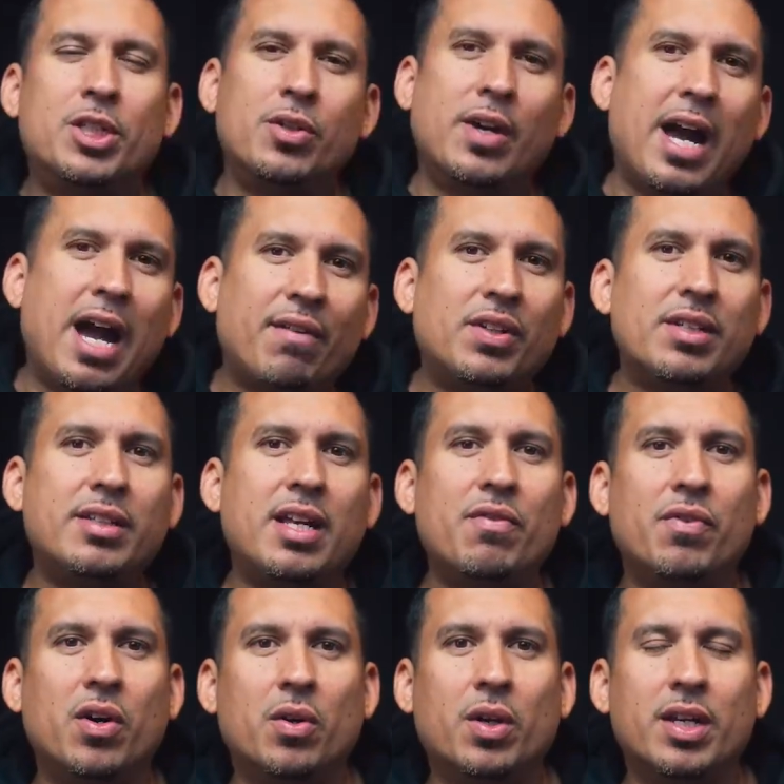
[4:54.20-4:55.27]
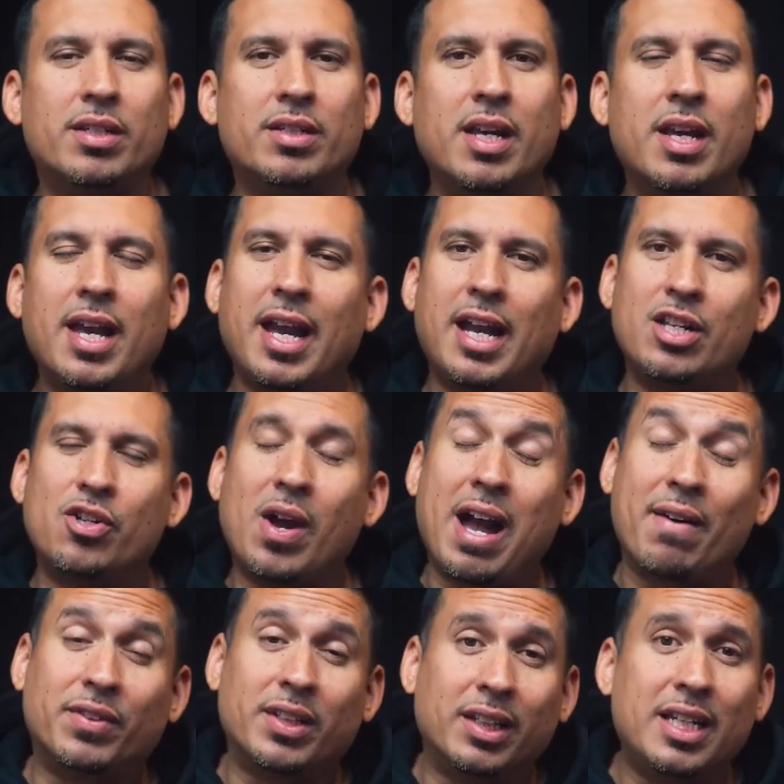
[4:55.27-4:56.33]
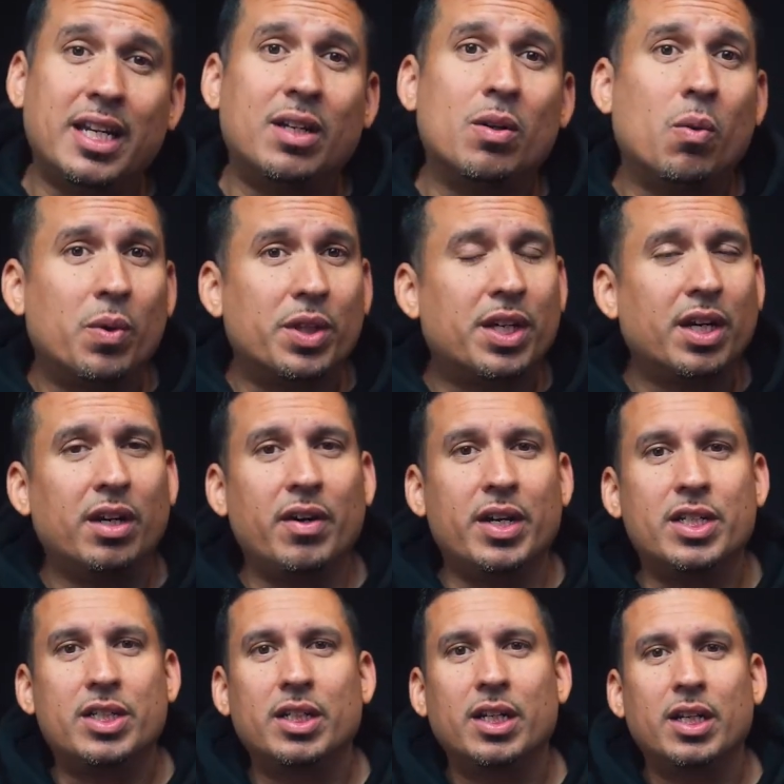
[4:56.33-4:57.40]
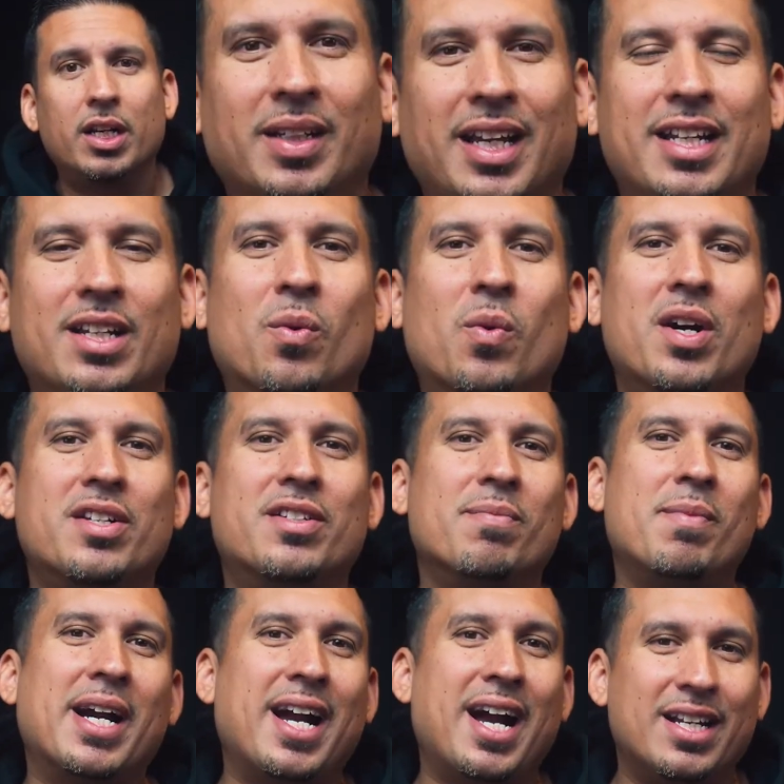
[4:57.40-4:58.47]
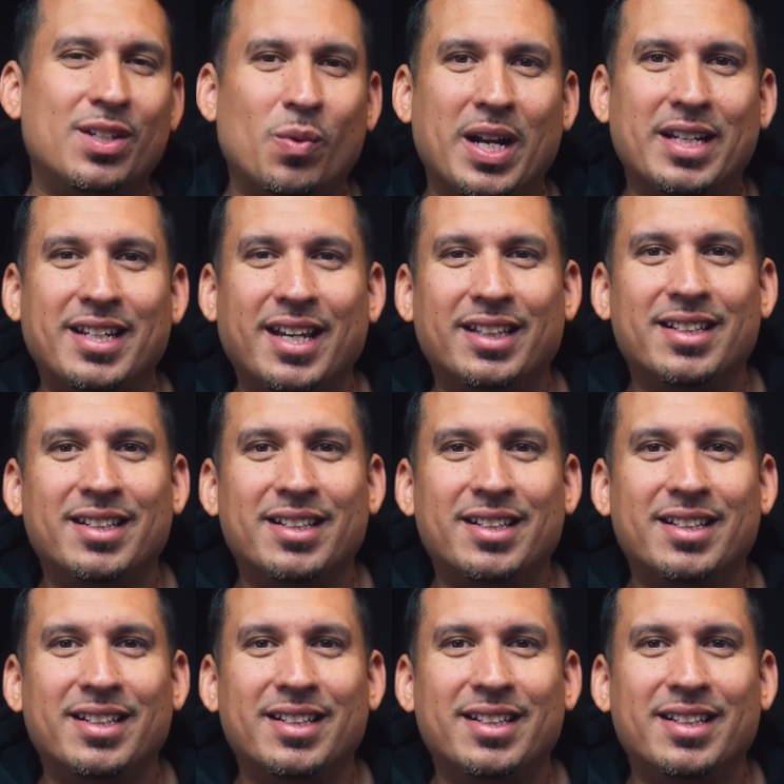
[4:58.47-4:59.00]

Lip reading: you have to stay focused and you have to lead with courage. In the words of my guy, Dwight Taylor